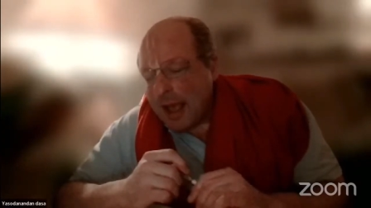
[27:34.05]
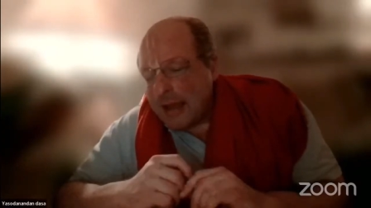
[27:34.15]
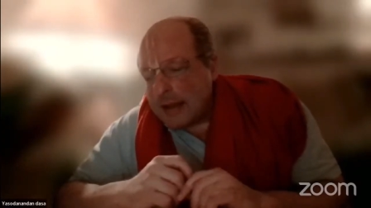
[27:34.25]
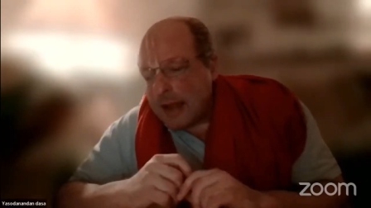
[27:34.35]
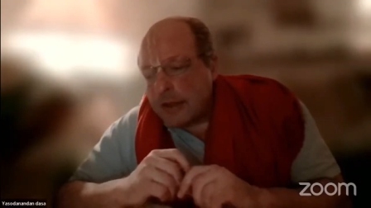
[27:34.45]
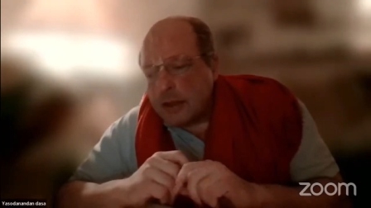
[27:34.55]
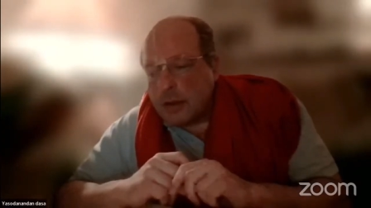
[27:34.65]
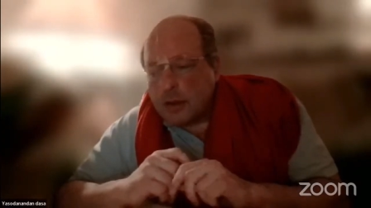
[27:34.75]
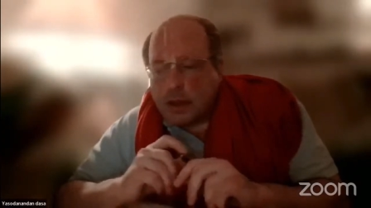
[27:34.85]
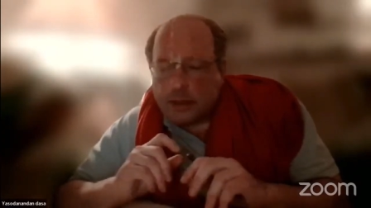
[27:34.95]
And,
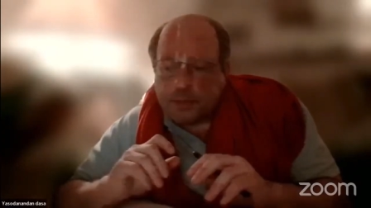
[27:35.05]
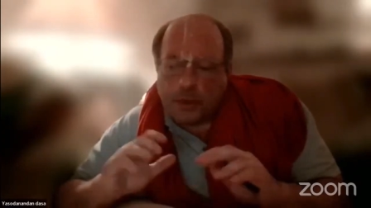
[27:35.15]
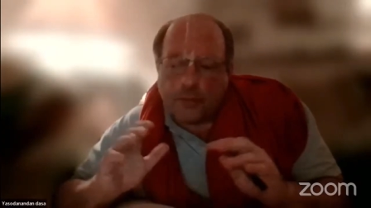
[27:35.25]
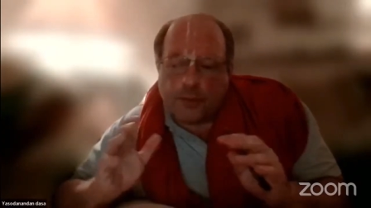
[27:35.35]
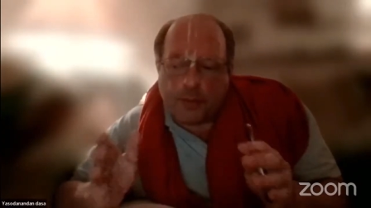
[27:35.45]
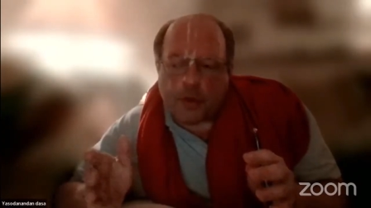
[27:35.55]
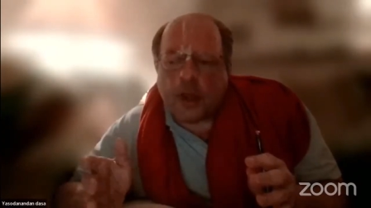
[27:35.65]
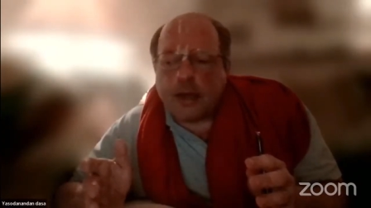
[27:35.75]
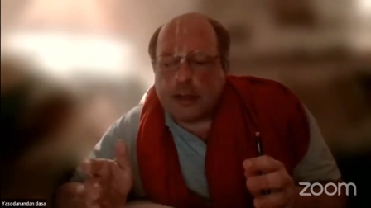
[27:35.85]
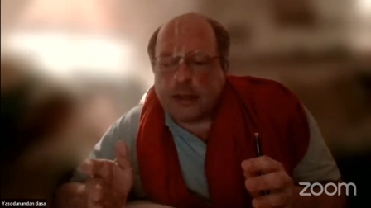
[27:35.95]
and it's beautifully
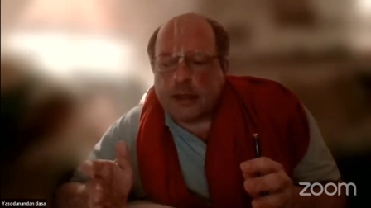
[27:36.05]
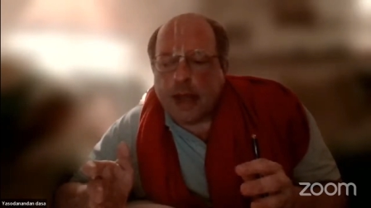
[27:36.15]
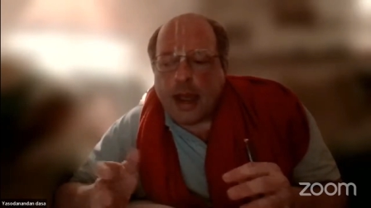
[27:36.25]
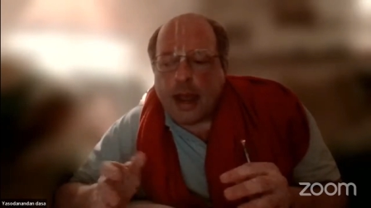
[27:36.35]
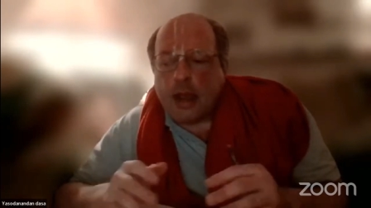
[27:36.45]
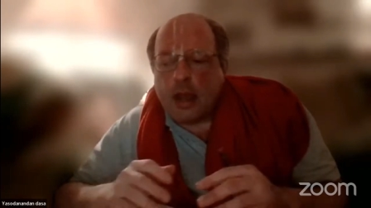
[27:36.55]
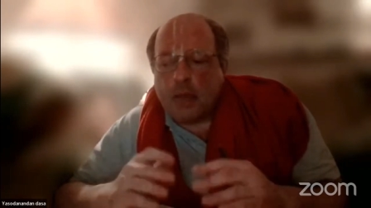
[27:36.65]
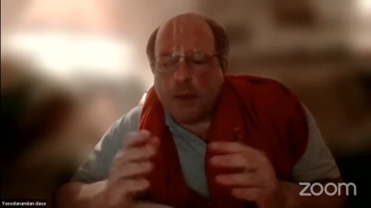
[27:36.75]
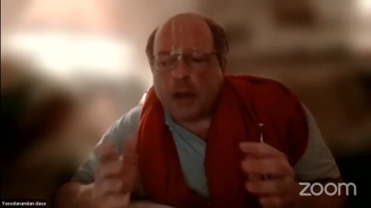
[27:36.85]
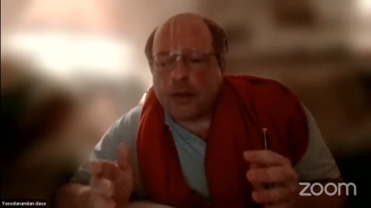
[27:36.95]
bookended today
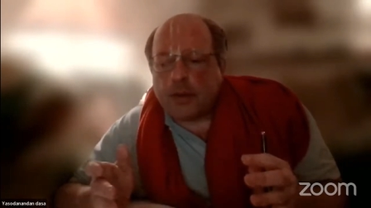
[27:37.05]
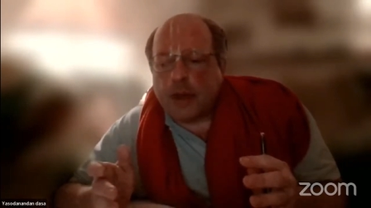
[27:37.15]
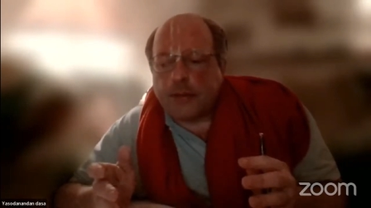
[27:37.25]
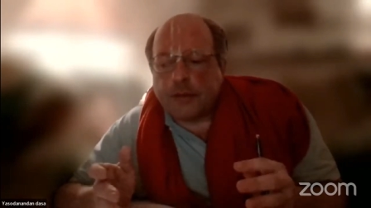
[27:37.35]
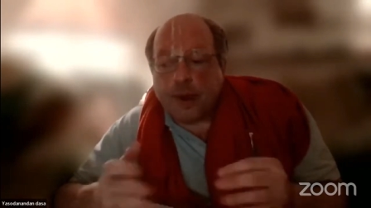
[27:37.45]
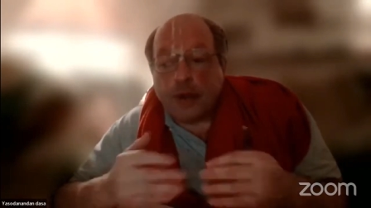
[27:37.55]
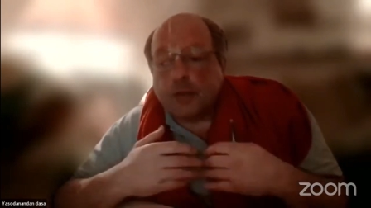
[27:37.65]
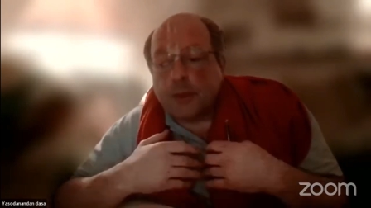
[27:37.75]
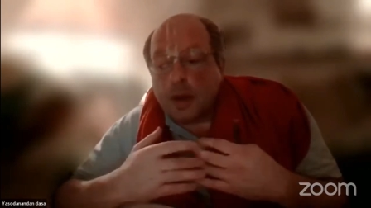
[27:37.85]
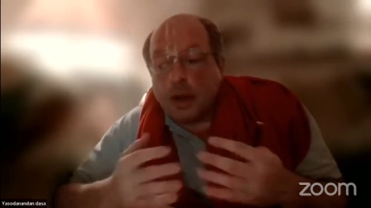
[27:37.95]
by Gurudev's
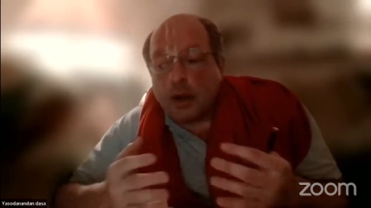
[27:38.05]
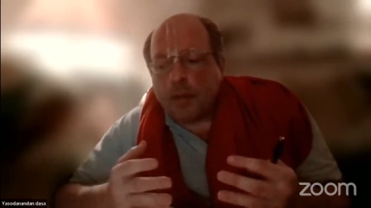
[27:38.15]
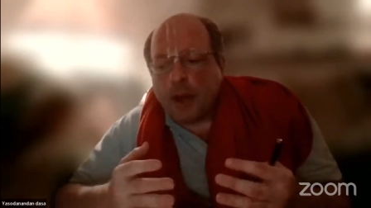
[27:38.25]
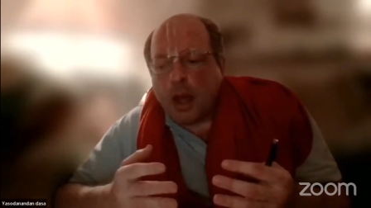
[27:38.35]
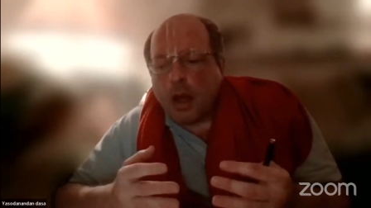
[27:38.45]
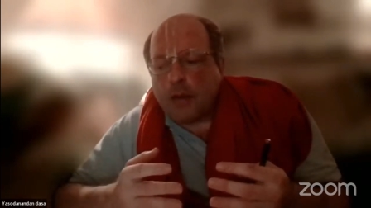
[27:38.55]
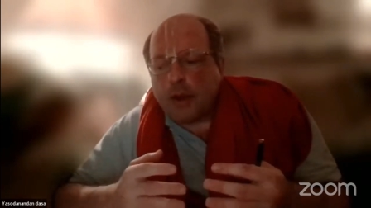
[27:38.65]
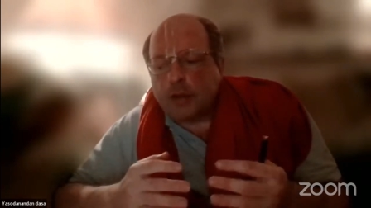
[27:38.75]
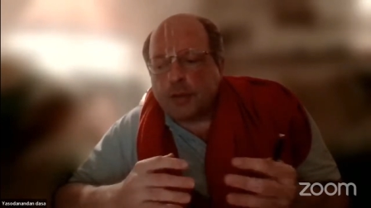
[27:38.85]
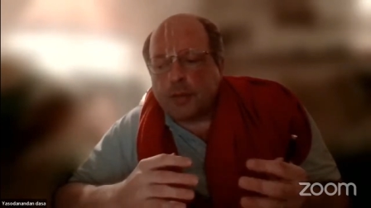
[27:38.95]
arrangement and not by our
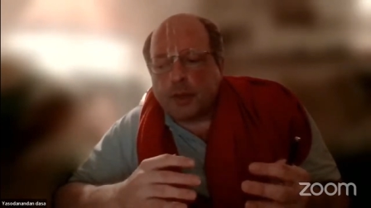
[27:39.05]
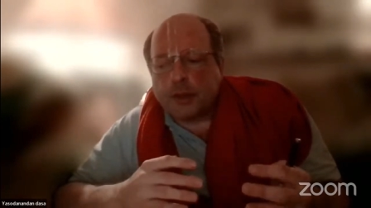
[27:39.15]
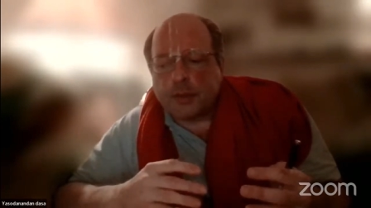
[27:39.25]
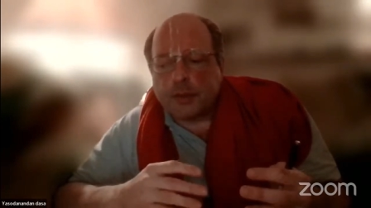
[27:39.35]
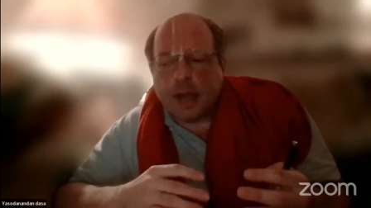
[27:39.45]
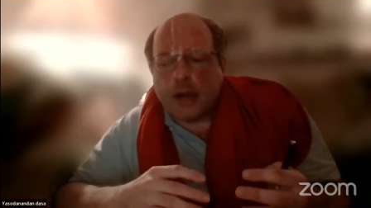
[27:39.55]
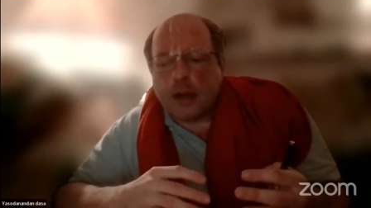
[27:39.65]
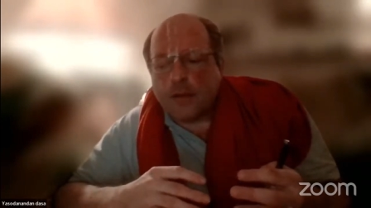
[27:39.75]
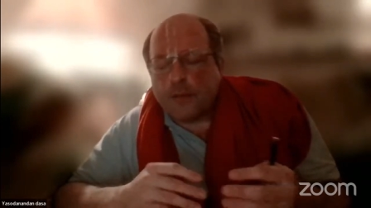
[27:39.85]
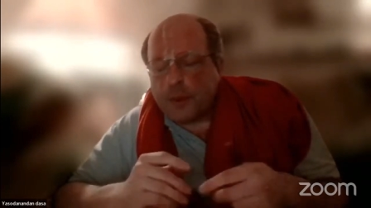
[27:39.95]
arrangement because we
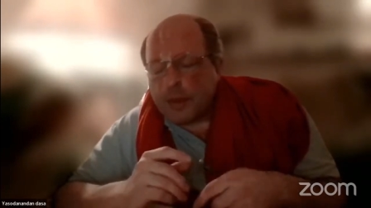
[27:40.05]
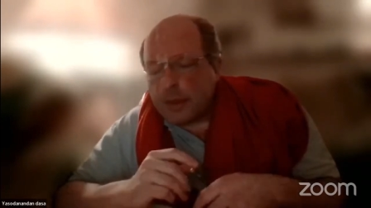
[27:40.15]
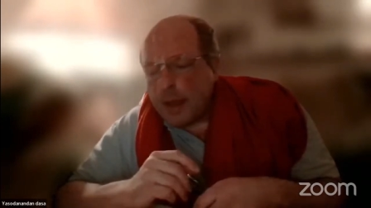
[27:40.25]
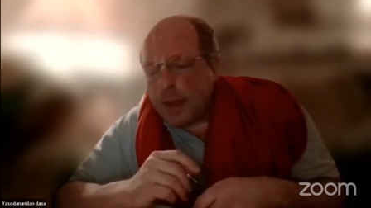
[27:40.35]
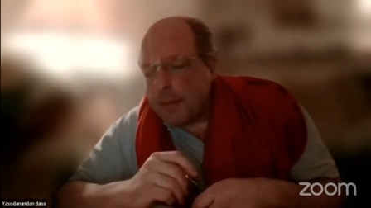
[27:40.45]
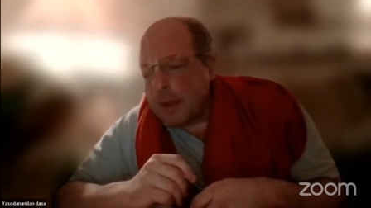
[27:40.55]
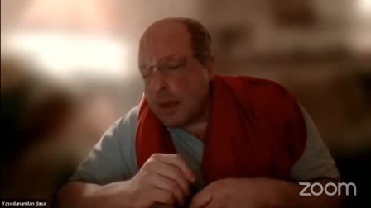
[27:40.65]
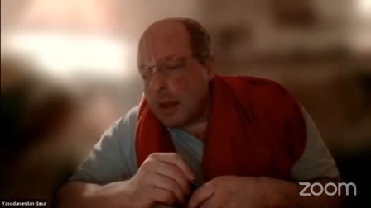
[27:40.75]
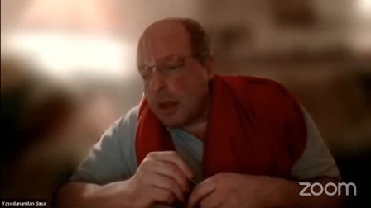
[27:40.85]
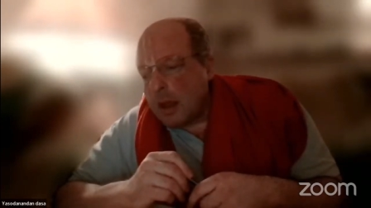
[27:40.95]
started off with um,